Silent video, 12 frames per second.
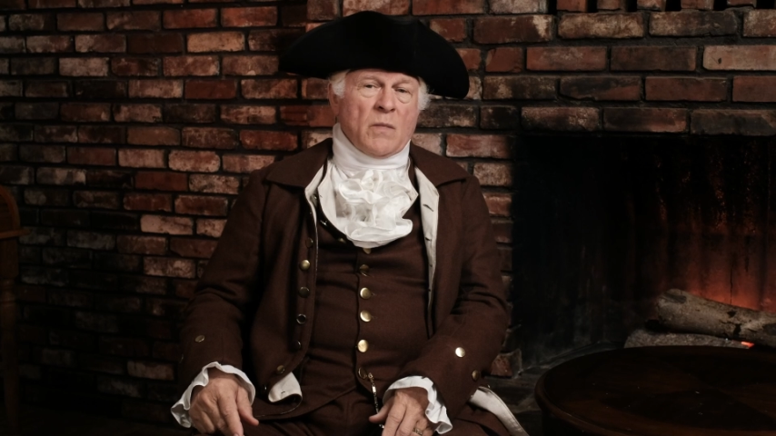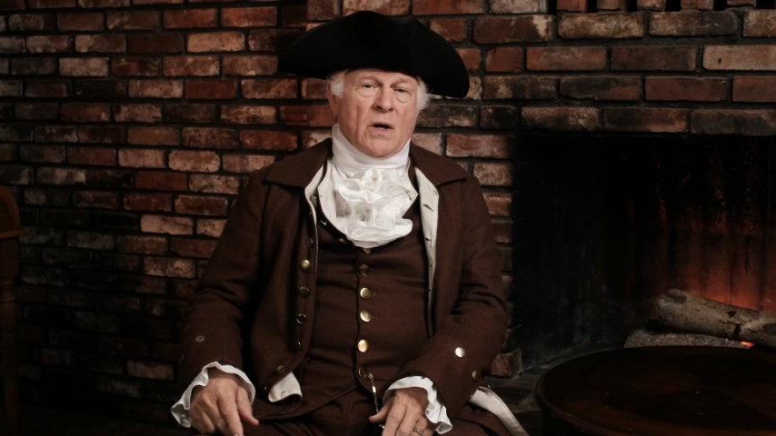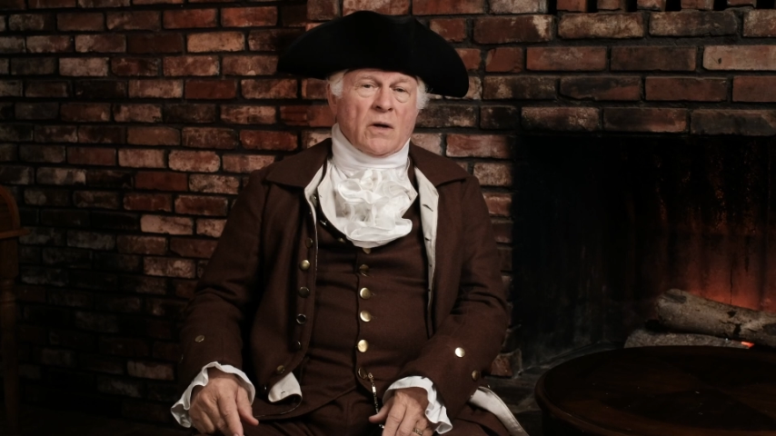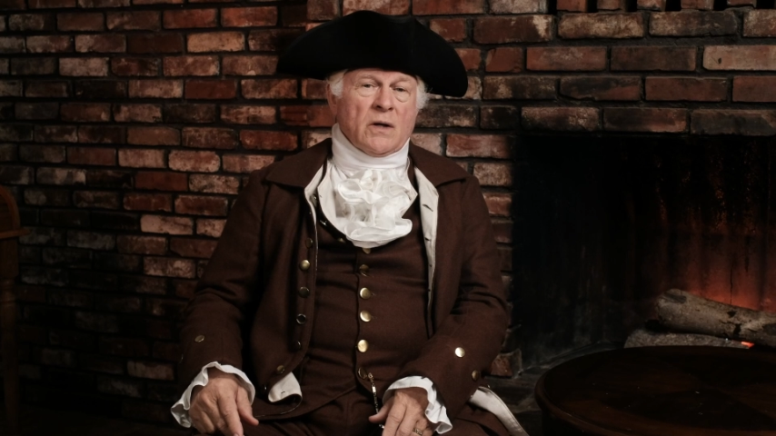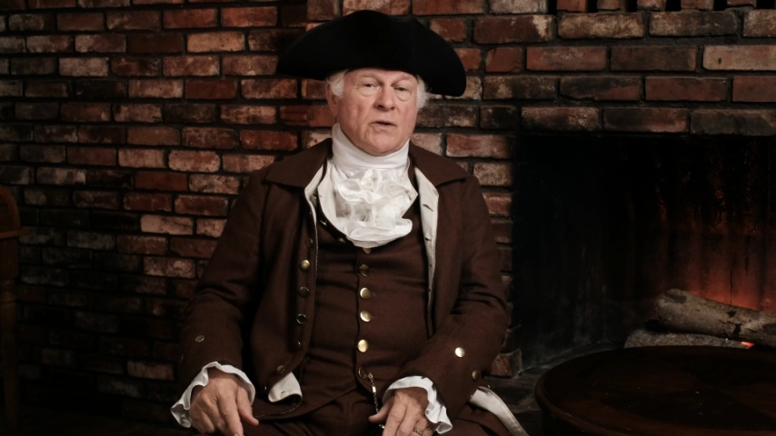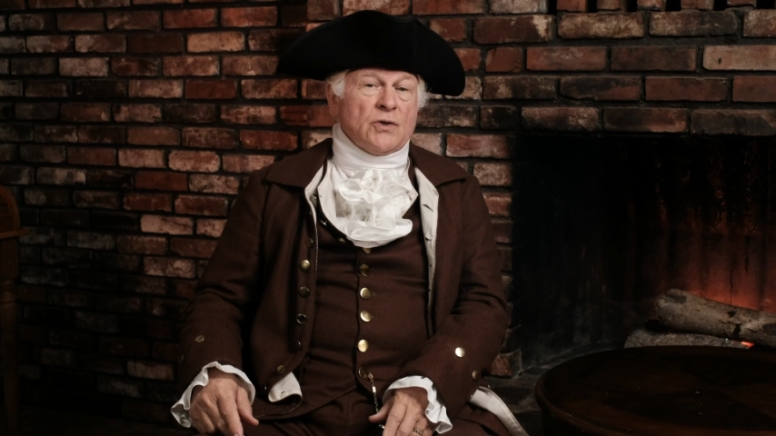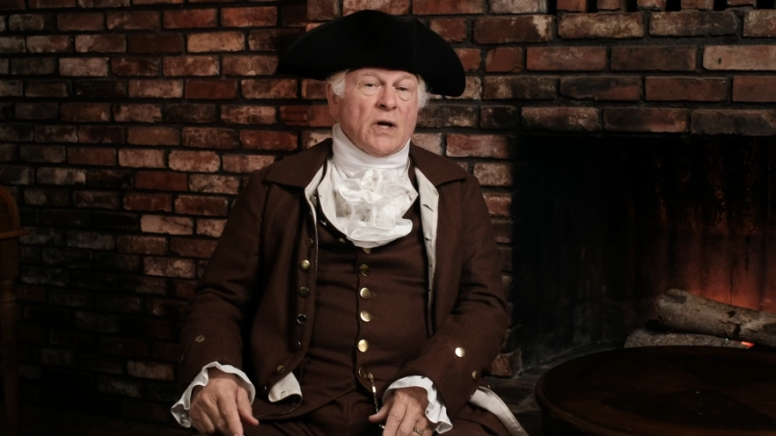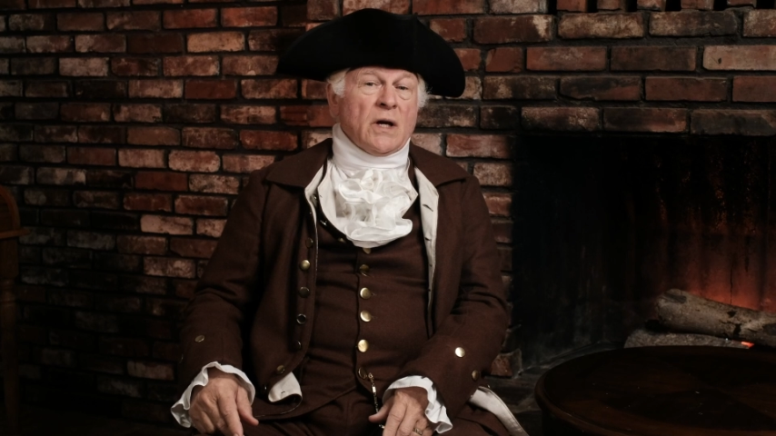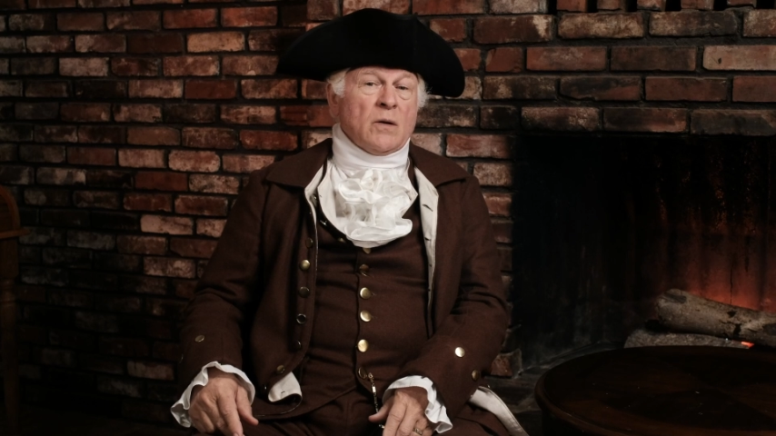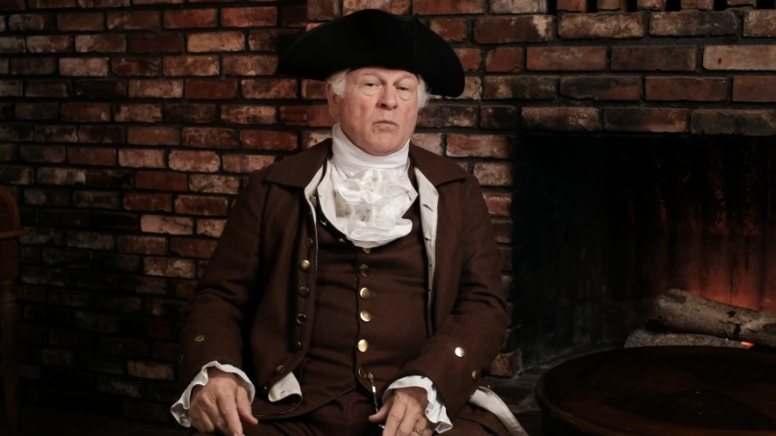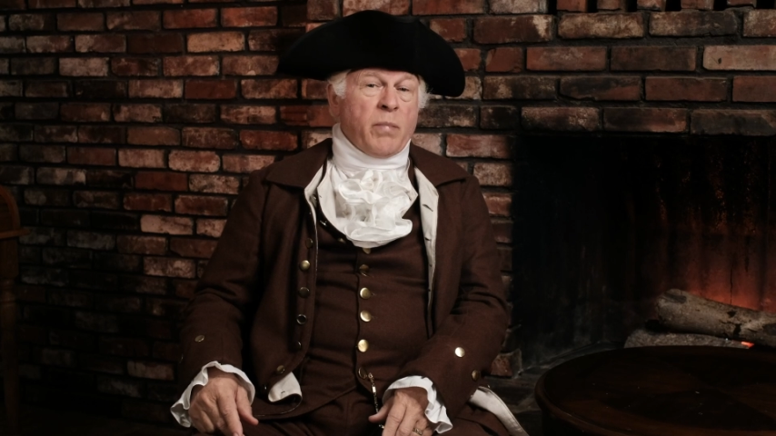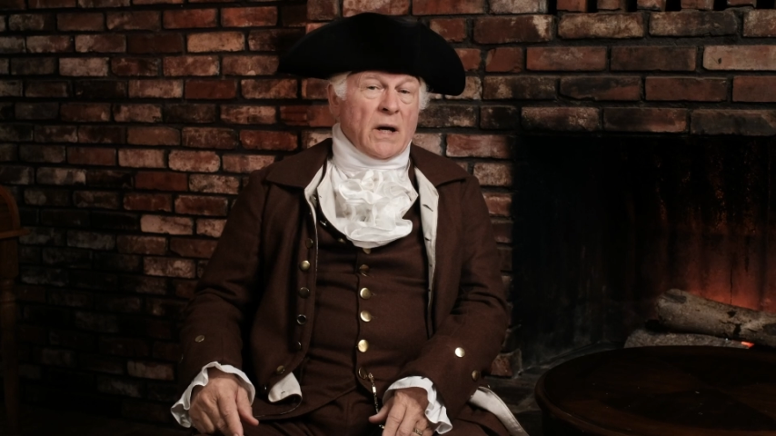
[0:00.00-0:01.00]
married
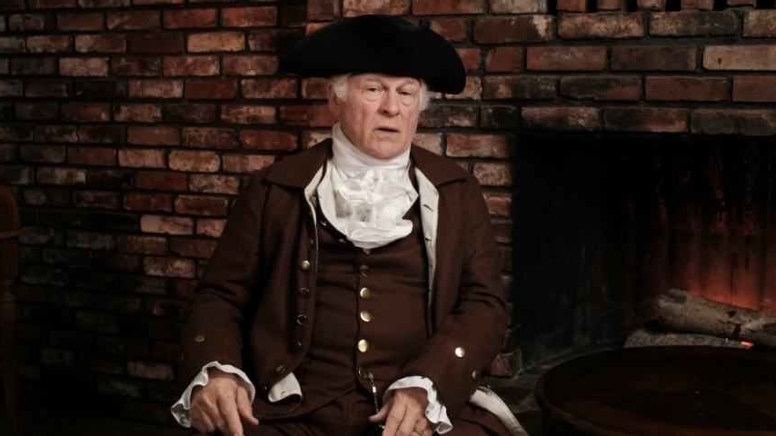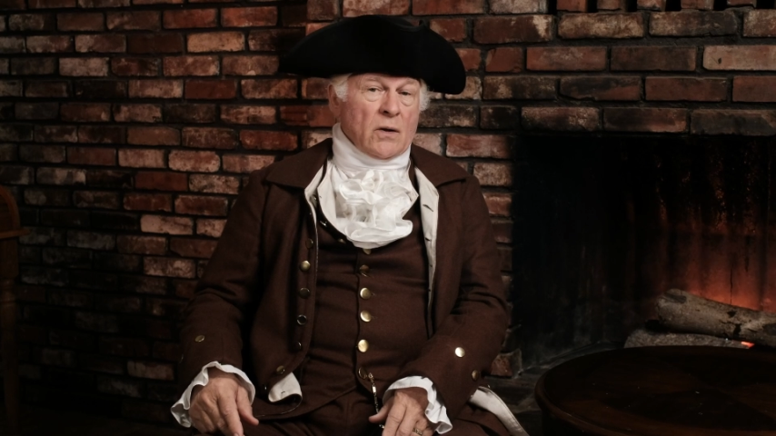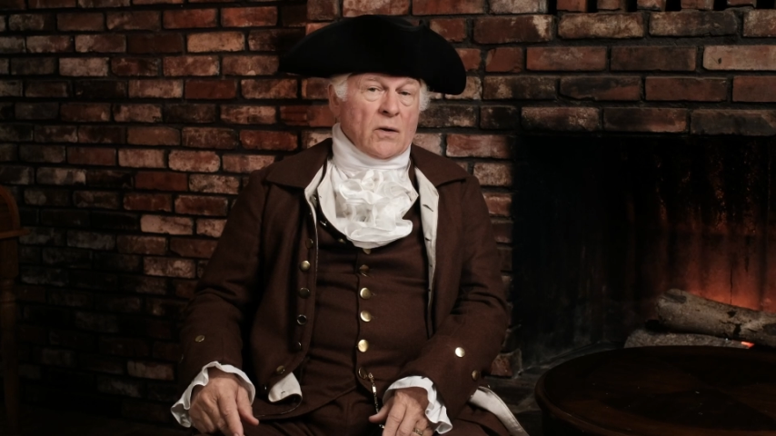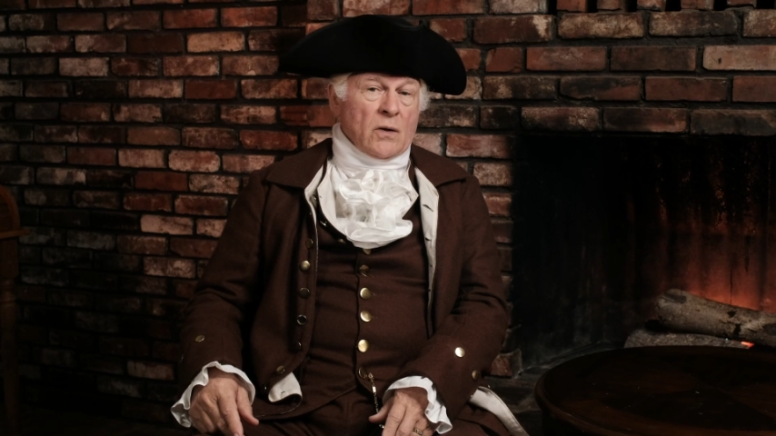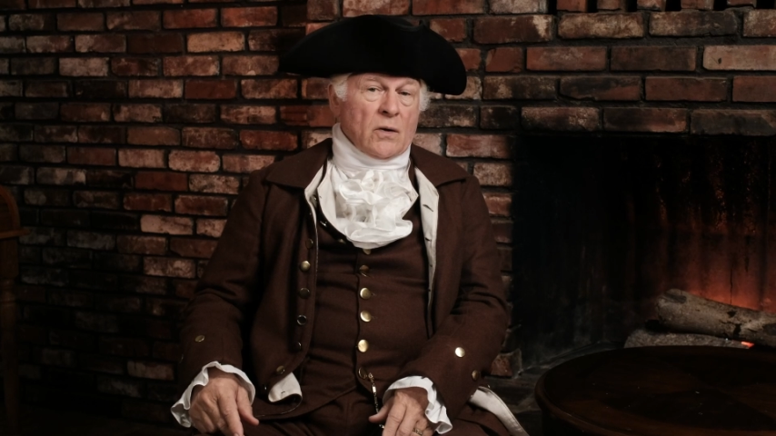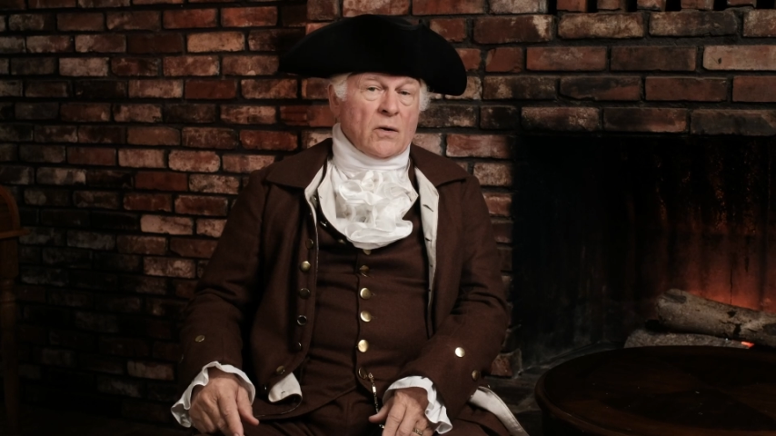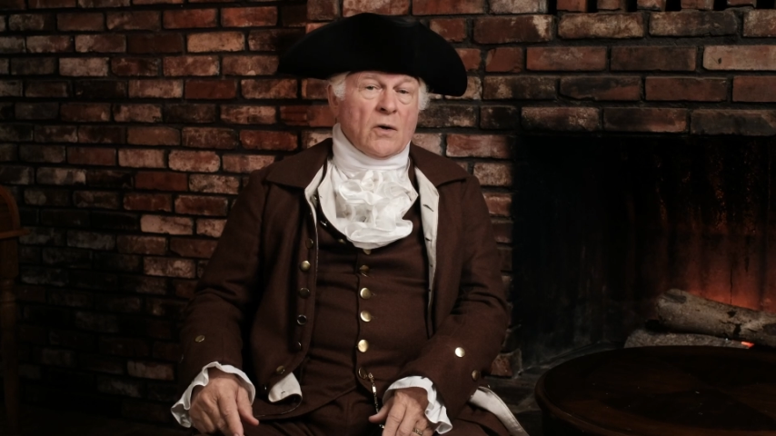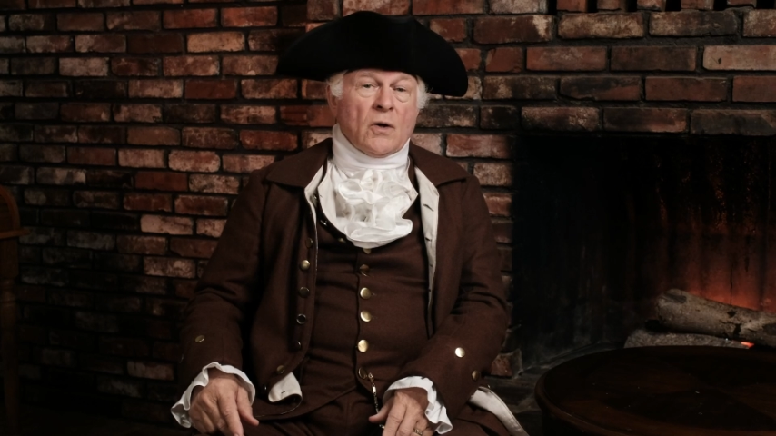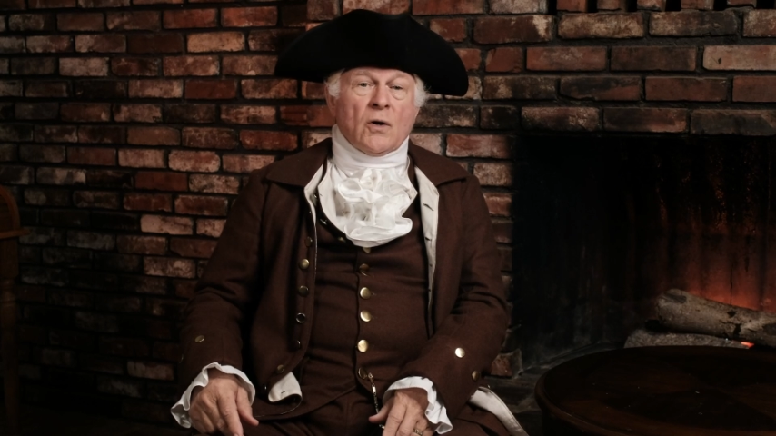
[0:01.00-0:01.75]
Jane Butler,